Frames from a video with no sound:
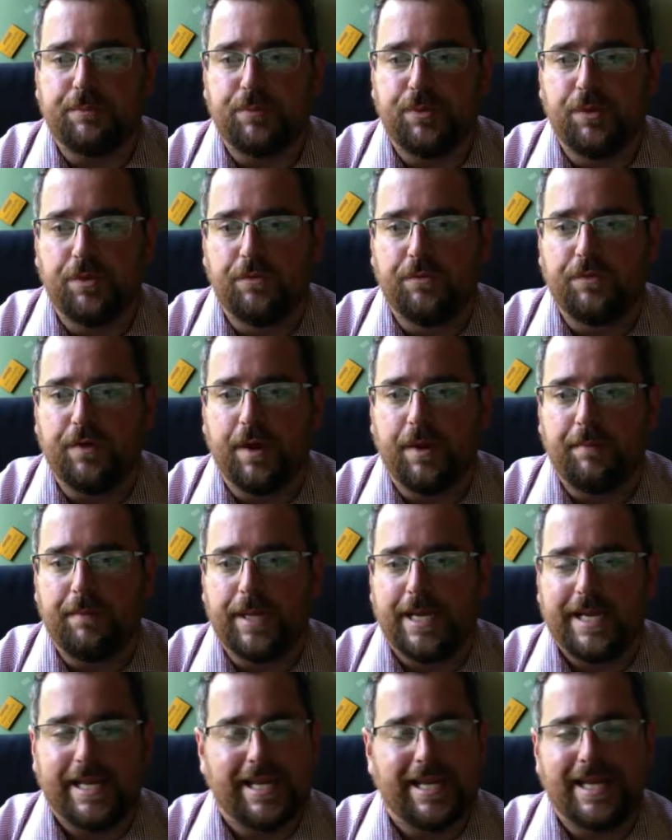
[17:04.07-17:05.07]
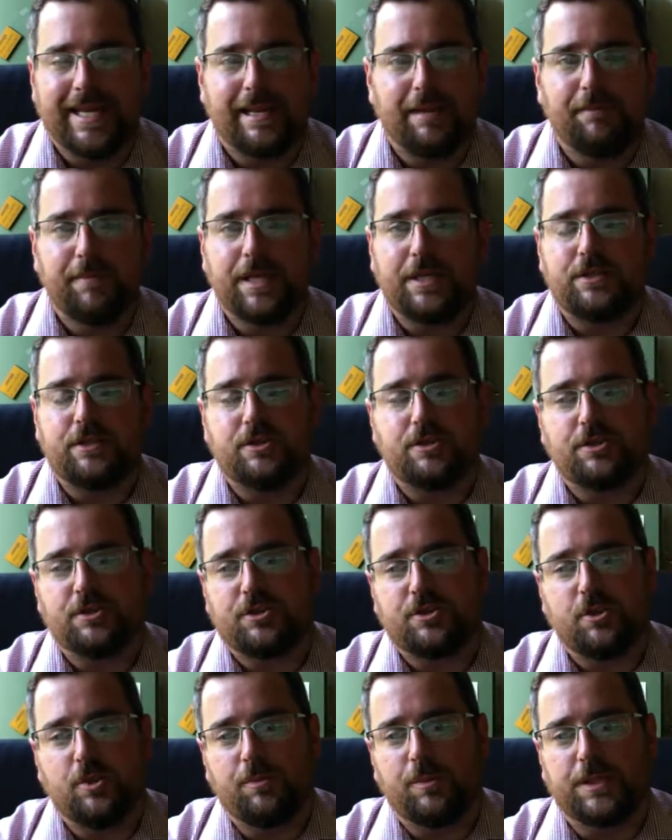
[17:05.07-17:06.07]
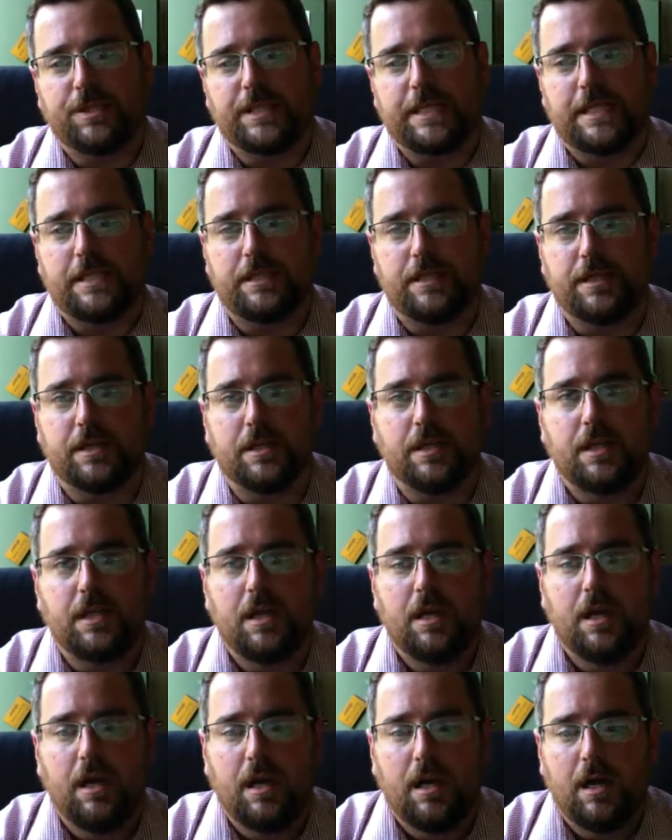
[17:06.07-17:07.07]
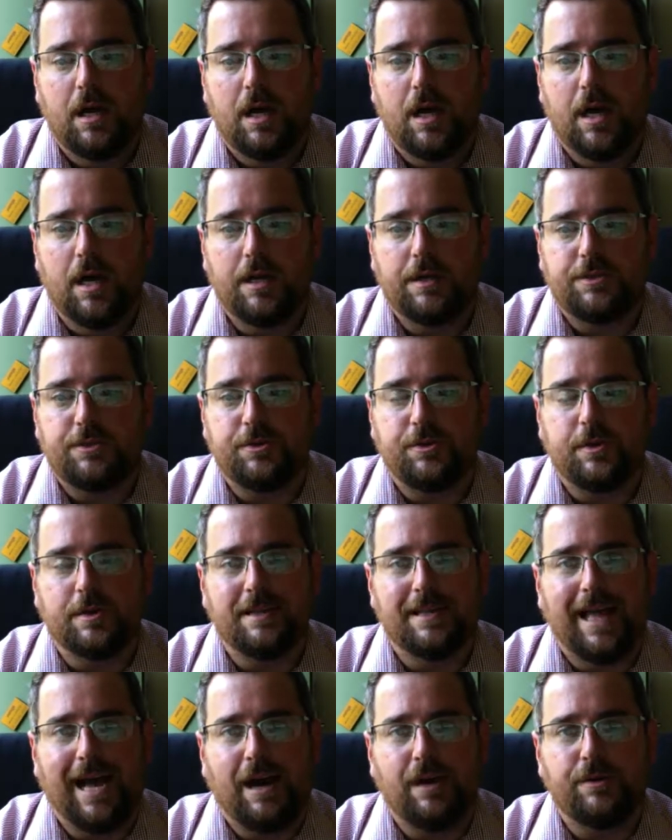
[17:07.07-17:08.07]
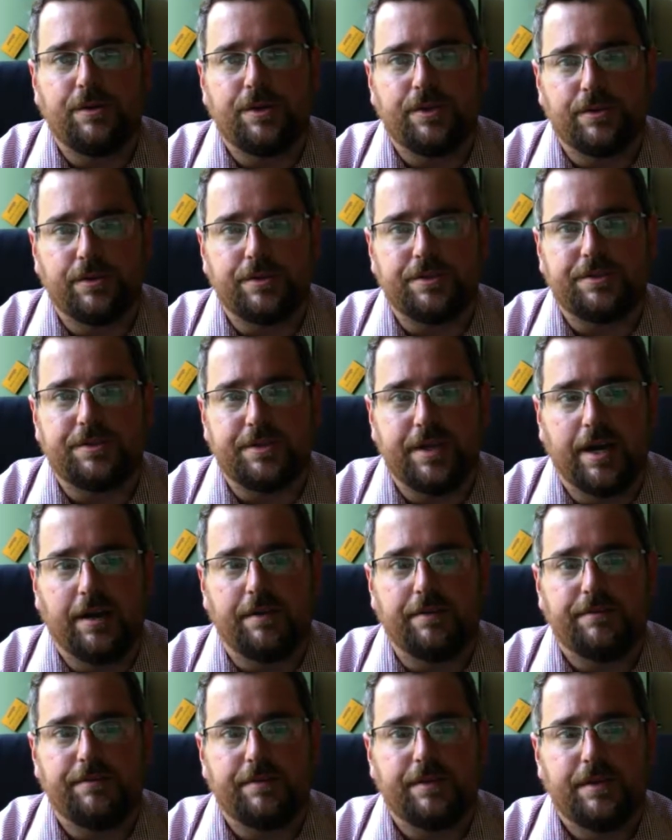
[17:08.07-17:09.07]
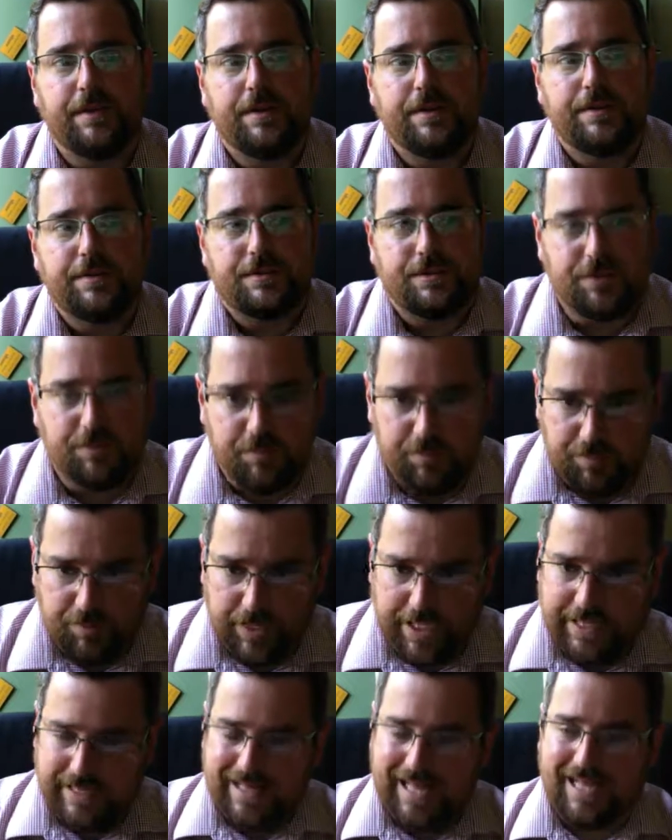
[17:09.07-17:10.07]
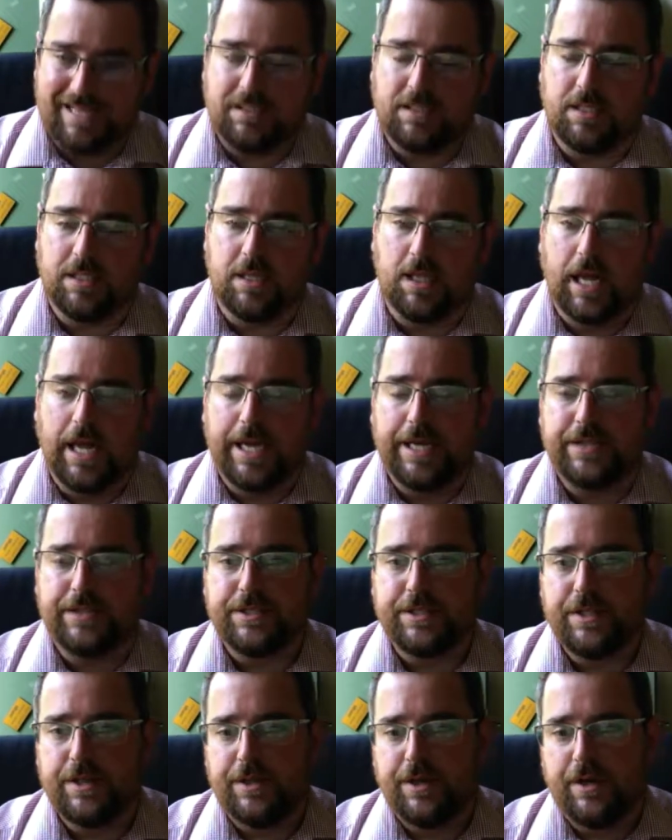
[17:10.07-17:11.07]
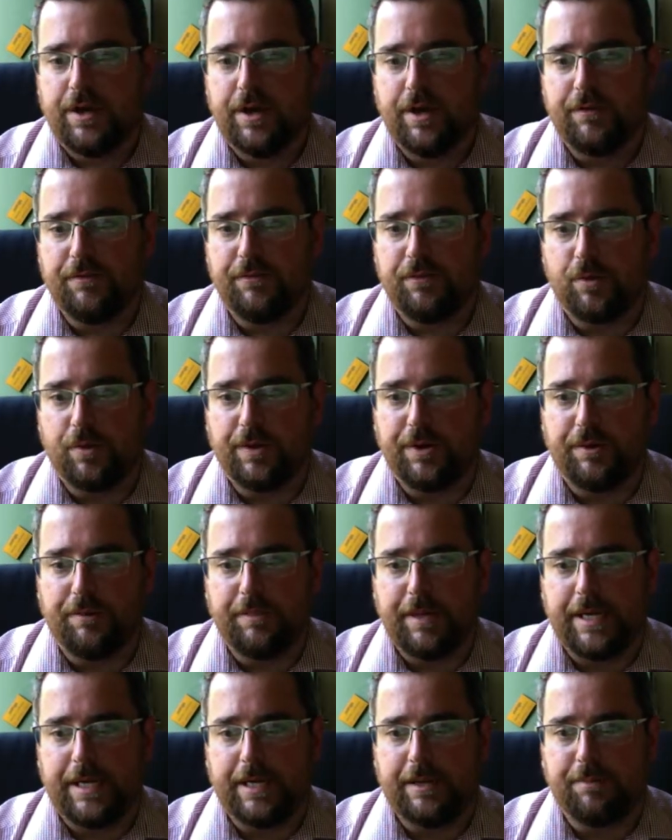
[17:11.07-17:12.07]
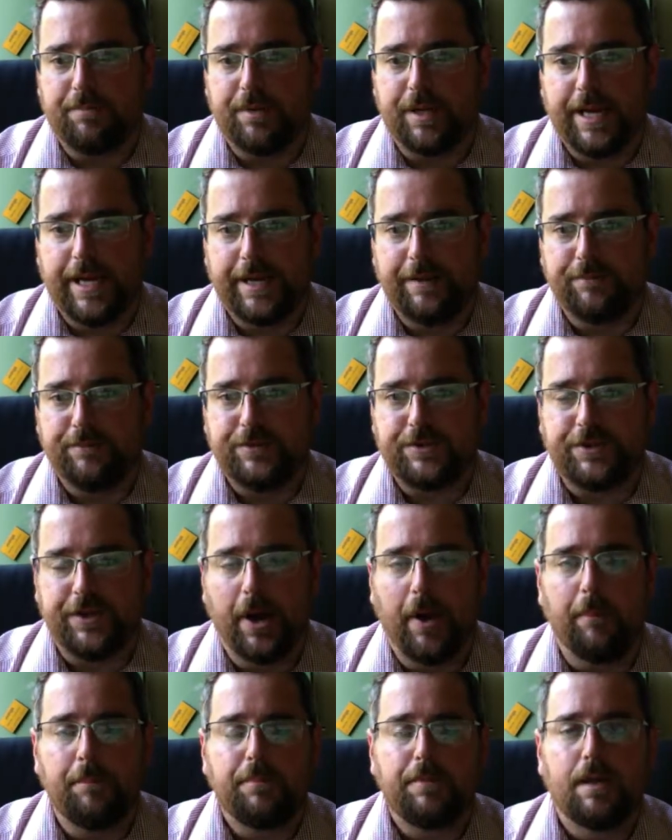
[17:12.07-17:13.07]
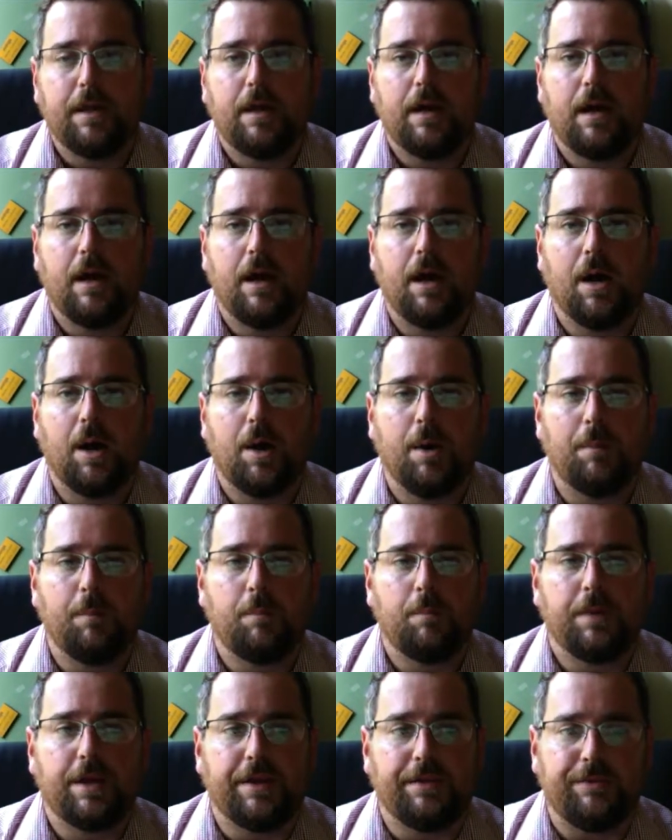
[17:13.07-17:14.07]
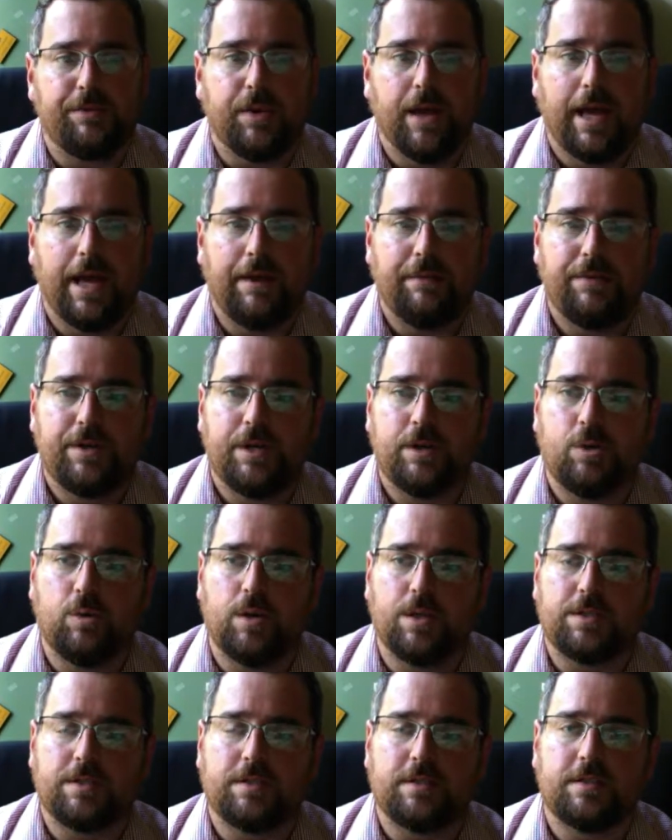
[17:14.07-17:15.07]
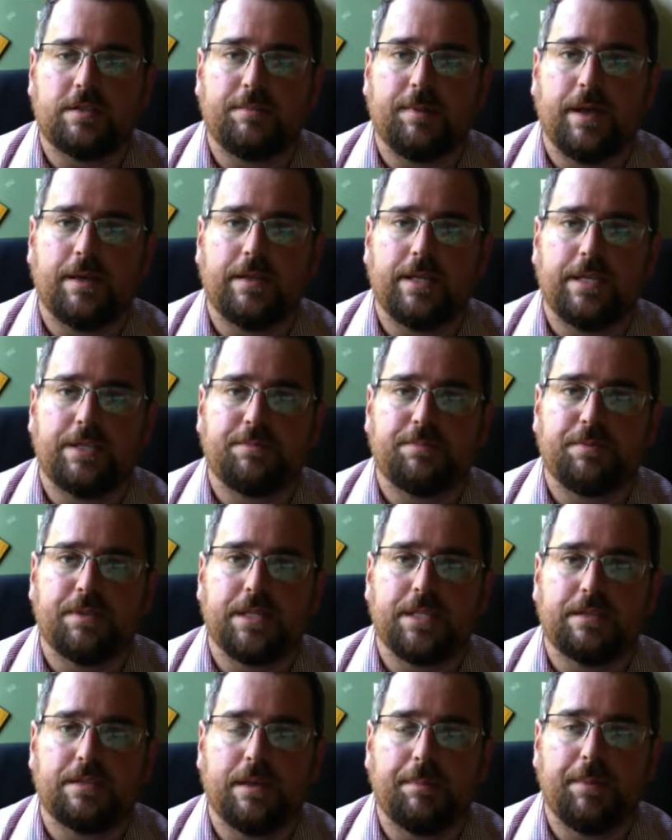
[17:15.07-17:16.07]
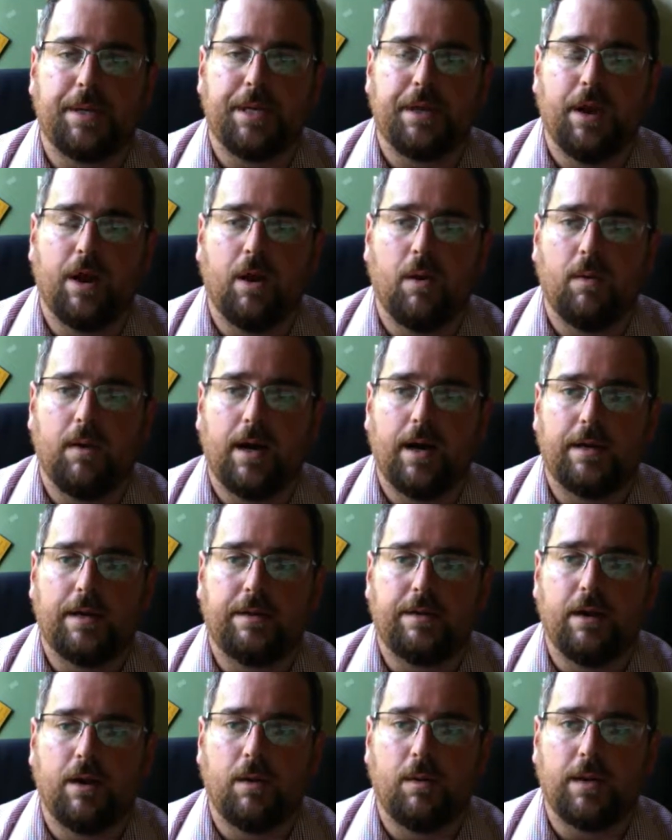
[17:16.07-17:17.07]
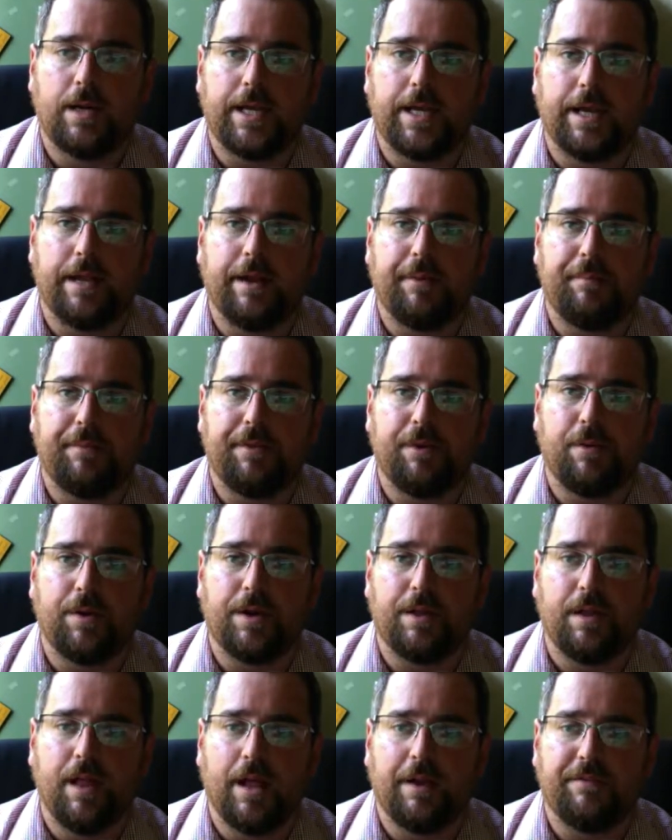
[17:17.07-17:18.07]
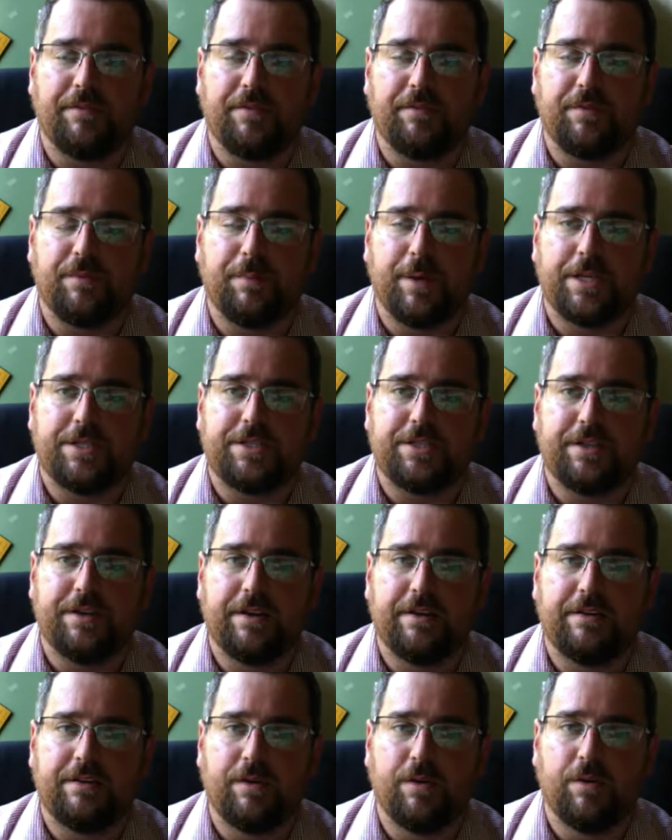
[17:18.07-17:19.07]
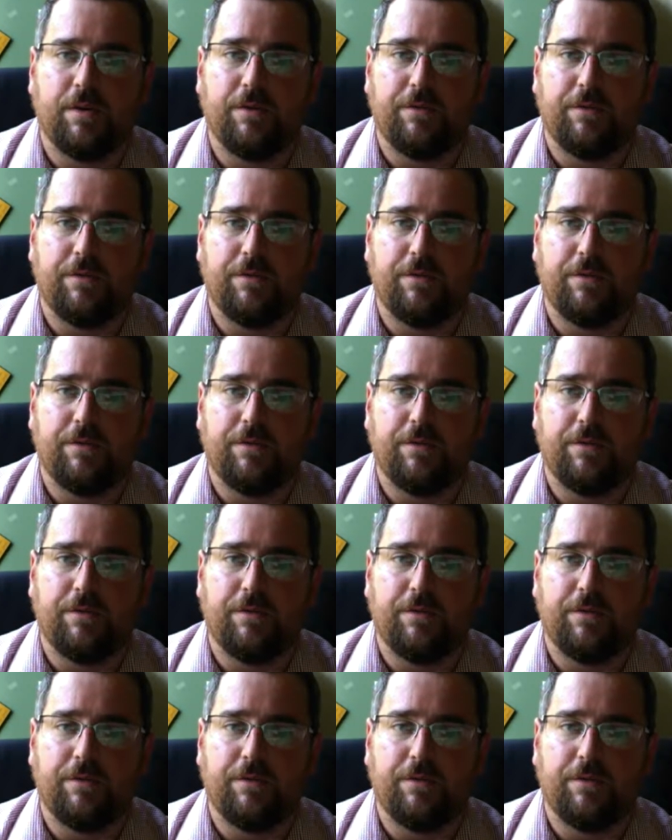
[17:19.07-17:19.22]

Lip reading: pull from. And again, it makes it just so much easier to allow yourself to bring that to light for your media plan. So if you have any questions about these, please let me know. I know, again, I'm throwing a lot of information at you,